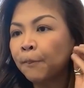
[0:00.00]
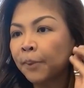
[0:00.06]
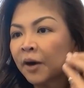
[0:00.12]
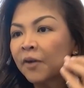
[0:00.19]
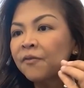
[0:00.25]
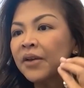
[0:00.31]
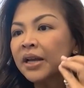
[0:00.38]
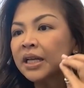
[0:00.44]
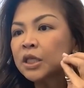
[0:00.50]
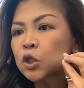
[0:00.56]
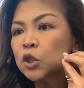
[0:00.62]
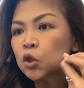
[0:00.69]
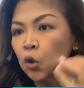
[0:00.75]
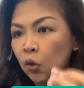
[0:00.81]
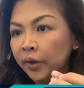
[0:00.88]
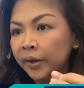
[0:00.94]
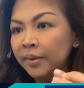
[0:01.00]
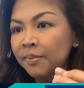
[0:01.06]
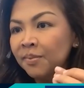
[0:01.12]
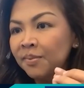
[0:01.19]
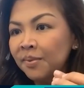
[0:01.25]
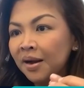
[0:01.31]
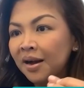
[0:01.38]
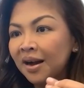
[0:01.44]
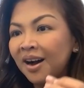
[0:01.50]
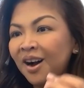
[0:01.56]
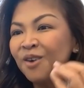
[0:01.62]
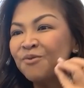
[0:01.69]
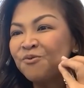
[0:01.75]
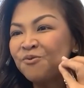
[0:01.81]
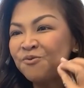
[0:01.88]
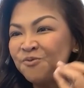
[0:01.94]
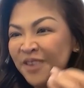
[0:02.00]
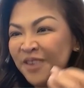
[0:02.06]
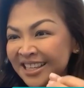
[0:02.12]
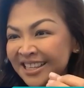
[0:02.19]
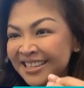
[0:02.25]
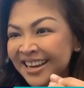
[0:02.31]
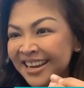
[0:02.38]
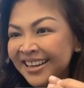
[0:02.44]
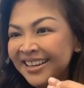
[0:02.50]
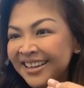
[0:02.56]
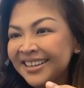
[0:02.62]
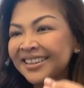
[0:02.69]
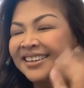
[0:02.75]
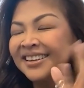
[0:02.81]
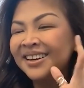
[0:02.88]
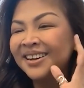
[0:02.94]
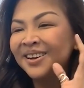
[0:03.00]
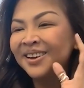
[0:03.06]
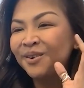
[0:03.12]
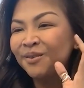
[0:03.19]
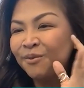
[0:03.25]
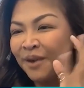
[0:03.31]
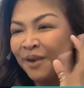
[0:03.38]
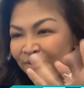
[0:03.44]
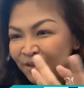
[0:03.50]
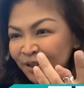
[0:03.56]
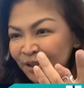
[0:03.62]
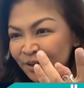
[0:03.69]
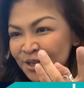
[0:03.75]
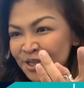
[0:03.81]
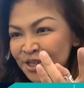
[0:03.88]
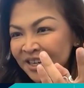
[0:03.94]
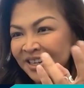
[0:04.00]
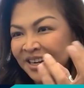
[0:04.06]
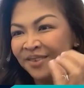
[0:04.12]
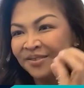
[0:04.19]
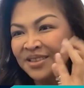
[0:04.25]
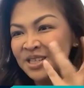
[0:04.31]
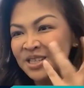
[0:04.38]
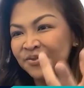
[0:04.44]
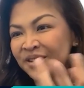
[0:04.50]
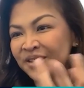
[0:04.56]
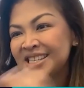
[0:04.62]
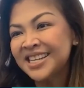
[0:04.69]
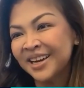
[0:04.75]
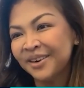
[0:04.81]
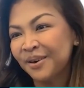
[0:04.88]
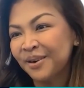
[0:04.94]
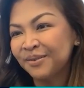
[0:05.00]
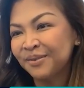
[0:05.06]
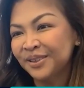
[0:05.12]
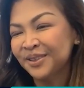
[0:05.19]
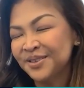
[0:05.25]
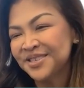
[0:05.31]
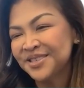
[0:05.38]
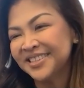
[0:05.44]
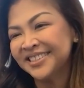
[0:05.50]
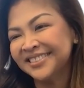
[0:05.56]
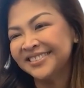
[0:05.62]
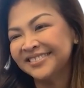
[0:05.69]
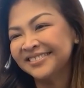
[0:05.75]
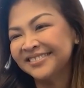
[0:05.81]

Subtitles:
perfect storm of fintech revolution, of this fintech revolution.